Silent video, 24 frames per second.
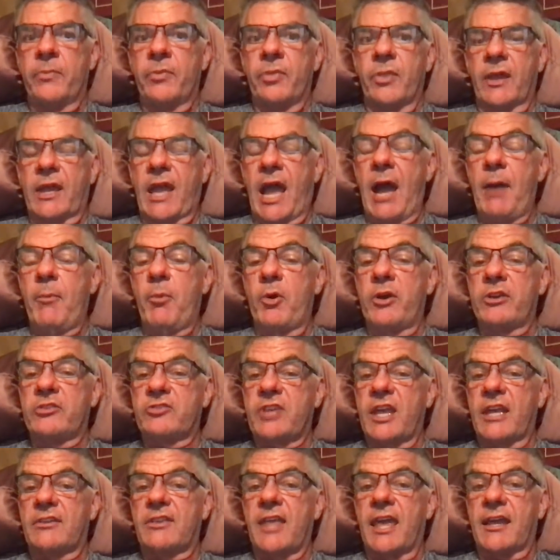The Cowboys
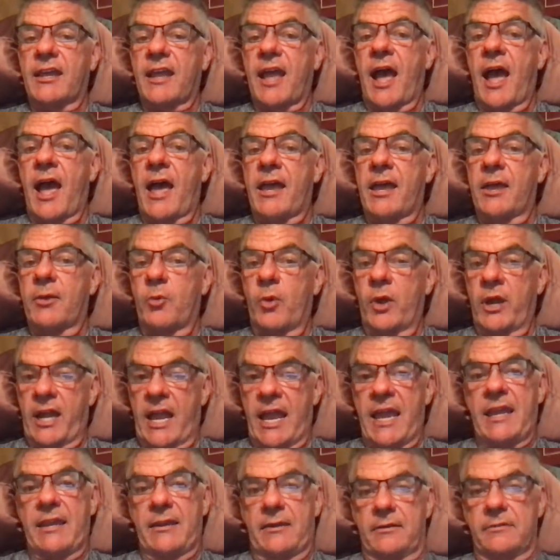take that guy and win
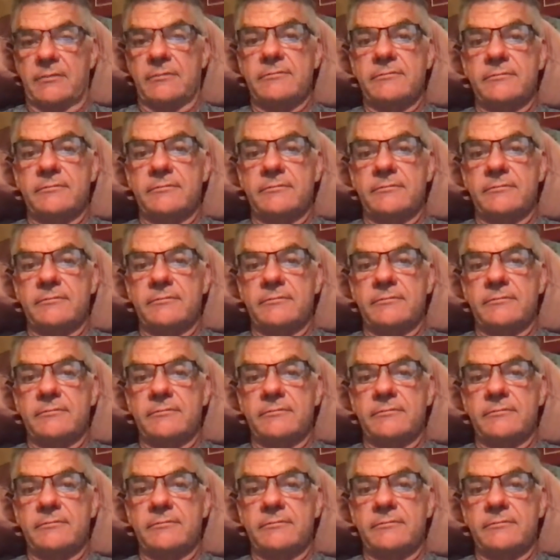8.